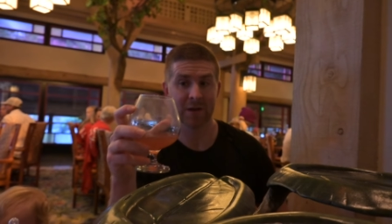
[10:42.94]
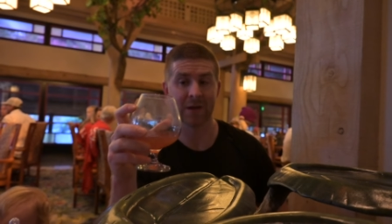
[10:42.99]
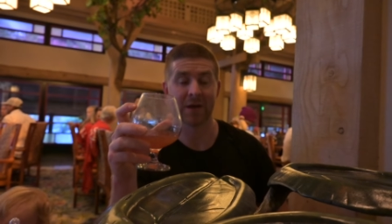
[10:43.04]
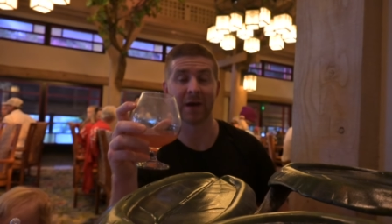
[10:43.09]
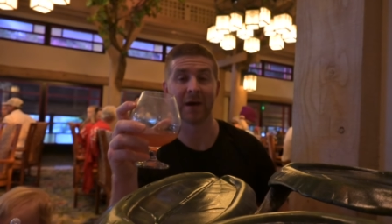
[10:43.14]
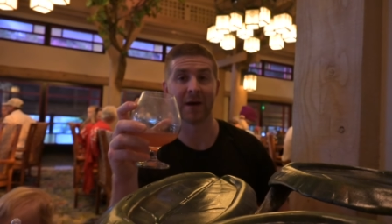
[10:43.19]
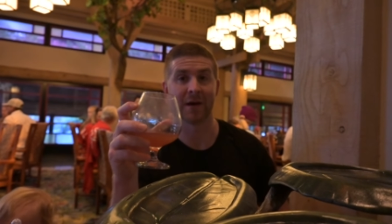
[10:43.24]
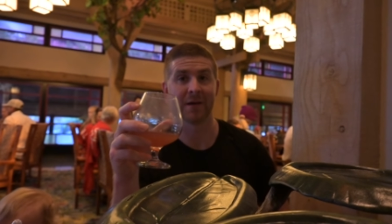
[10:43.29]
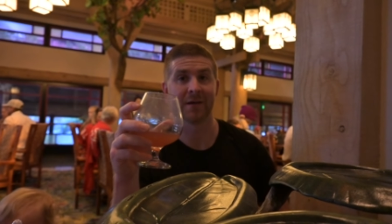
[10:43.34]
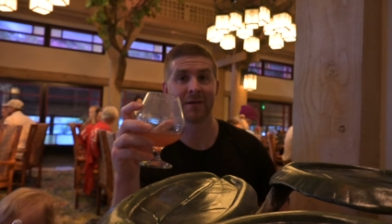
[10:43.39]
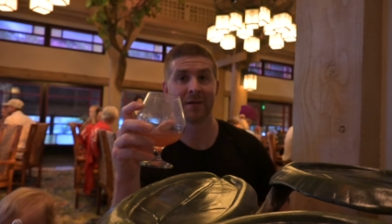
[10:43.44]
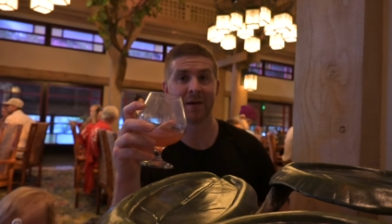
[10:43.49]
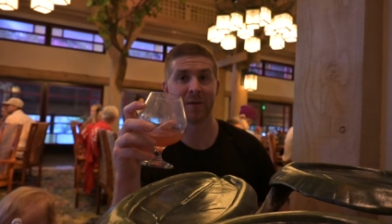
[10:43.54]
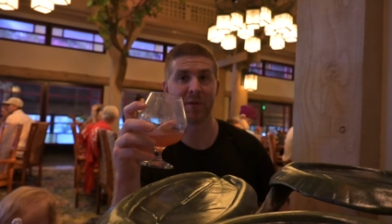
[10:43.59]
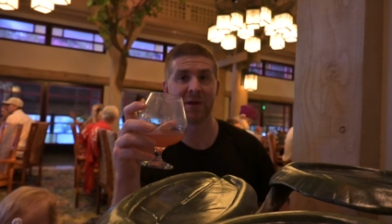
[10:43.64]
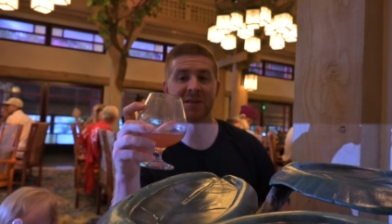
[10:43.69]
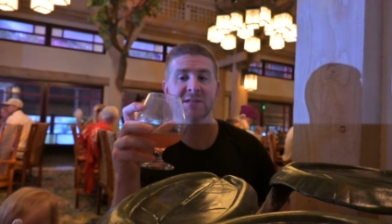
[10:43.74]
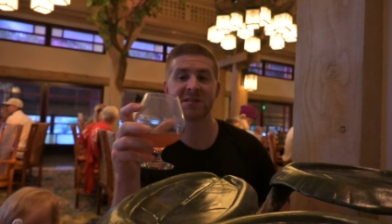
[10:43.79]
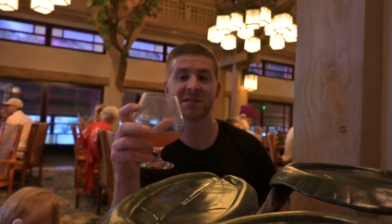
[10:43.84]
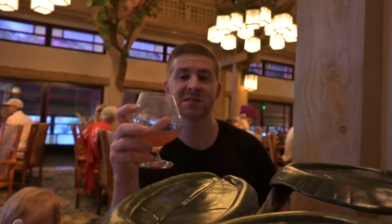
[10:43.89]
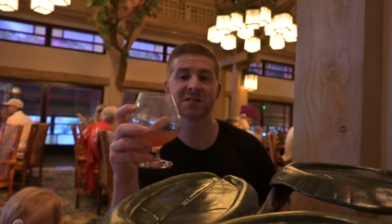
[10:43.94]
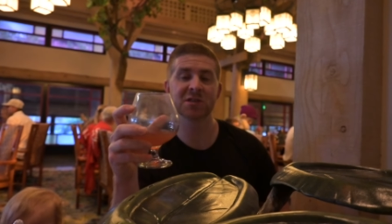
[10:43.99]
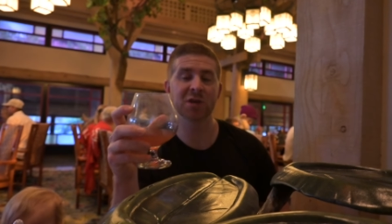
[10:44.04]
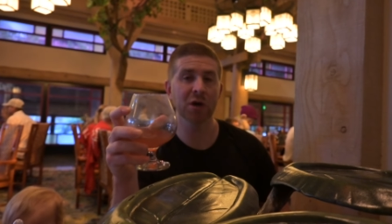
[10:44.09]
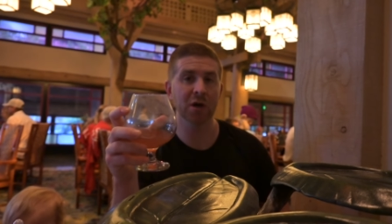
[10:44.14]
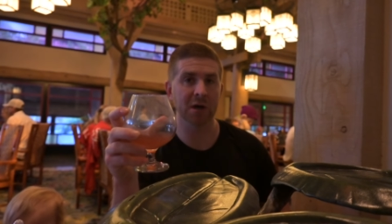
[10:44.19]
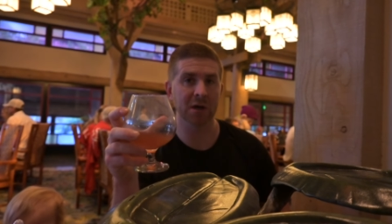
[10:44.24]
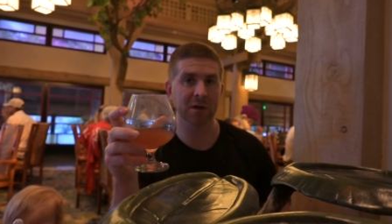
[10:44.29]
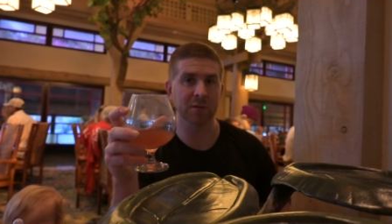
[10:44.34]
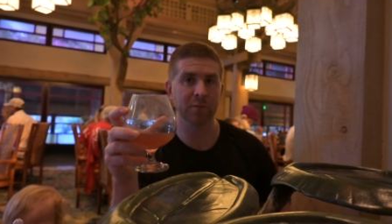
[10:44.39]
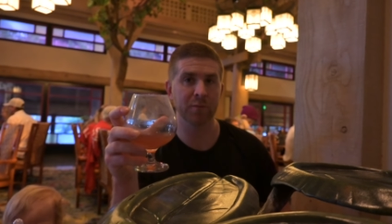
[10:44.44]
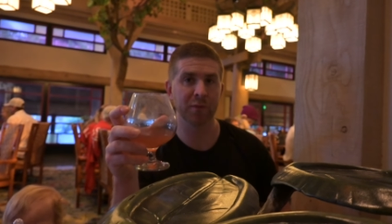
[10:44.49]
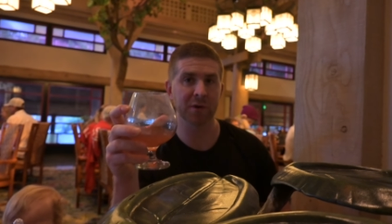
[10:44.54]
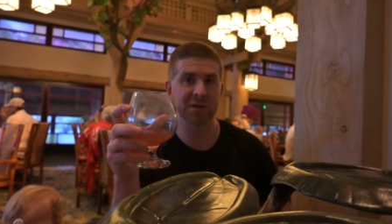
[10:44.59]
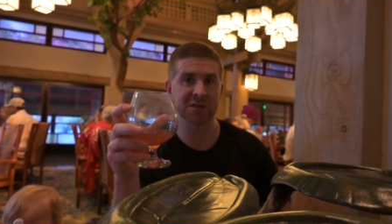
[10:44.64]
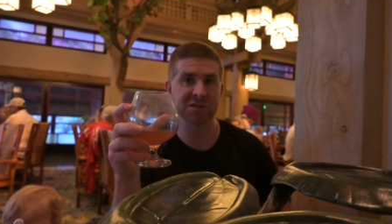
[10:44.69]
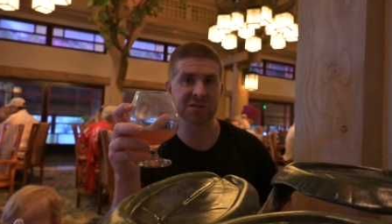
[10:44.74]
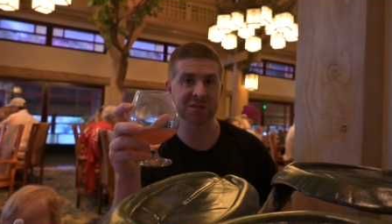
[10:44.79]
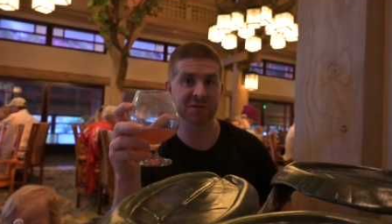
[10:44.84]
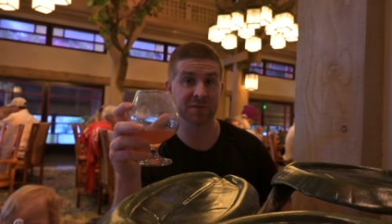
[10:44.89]
Yeah. I mean, it's, it's good, but
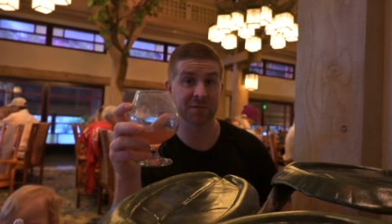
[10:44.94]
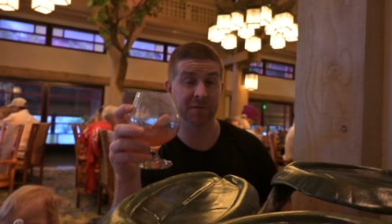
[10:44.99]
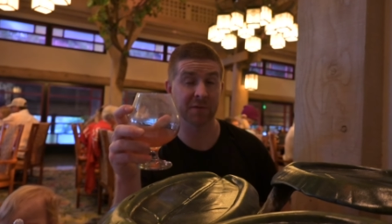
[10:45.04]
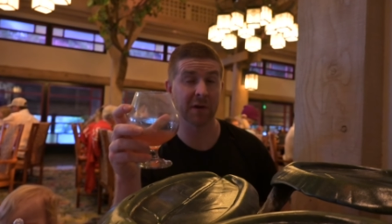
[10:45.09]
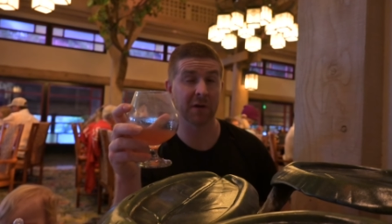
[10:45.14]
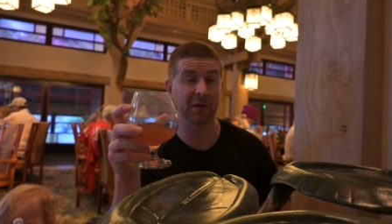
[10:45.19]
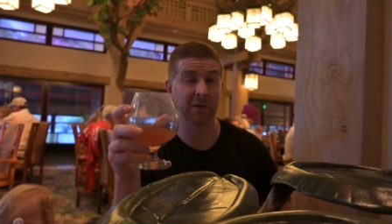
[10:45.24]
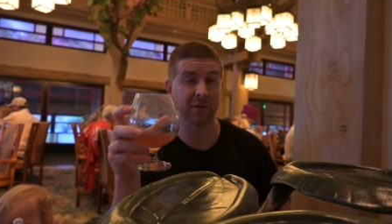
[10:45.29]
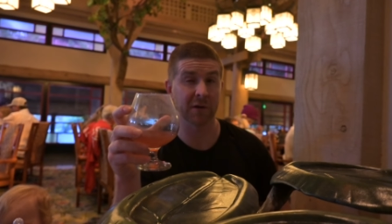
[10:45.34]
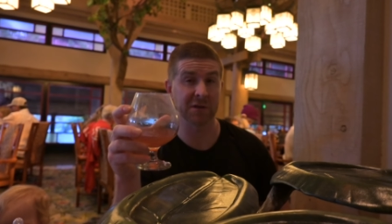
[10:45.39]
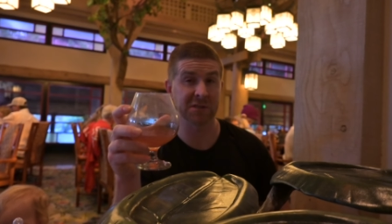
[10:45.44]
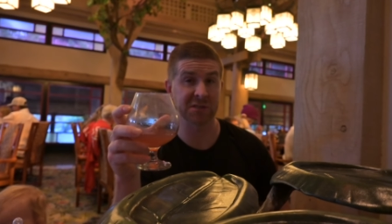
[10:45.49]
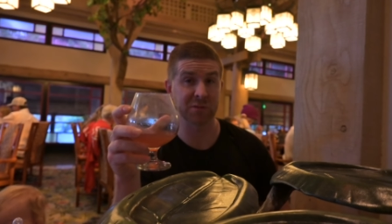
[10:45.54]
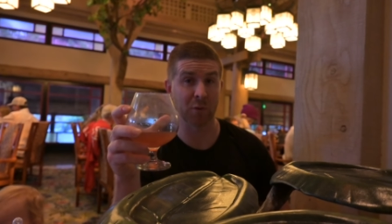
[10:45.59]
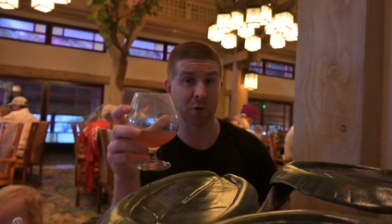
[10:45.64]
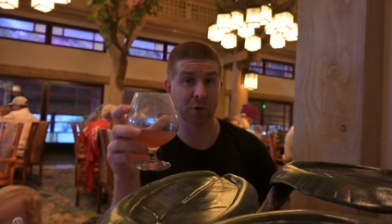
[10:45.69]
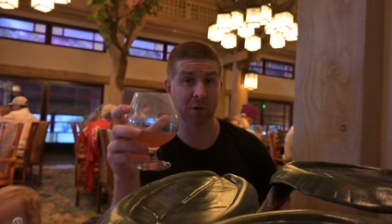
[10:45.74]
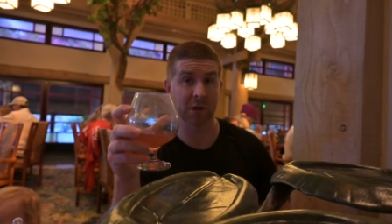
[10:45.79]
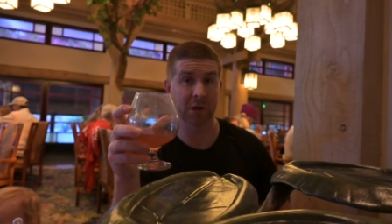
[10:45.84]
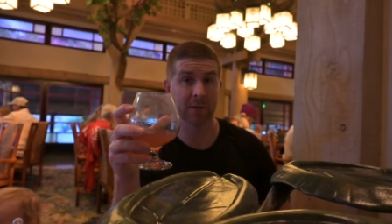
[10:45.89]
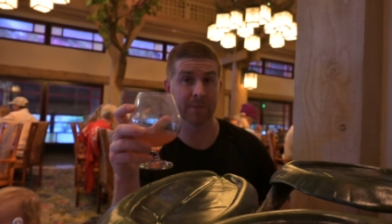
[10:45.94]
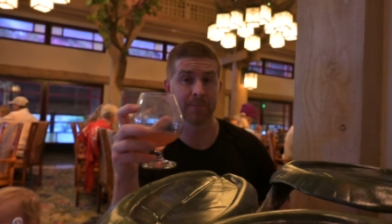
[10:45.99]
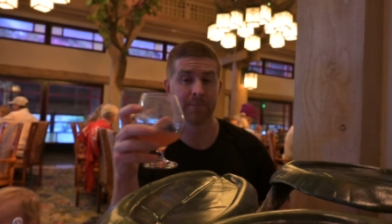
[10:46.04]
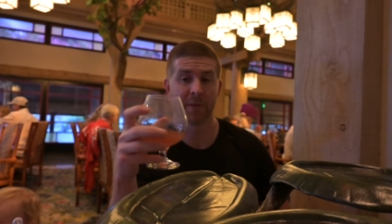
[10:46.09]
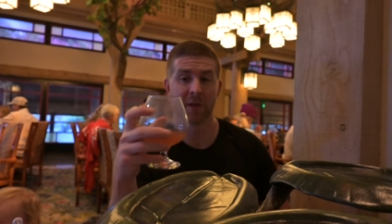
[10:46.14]
it's just very, very smoky.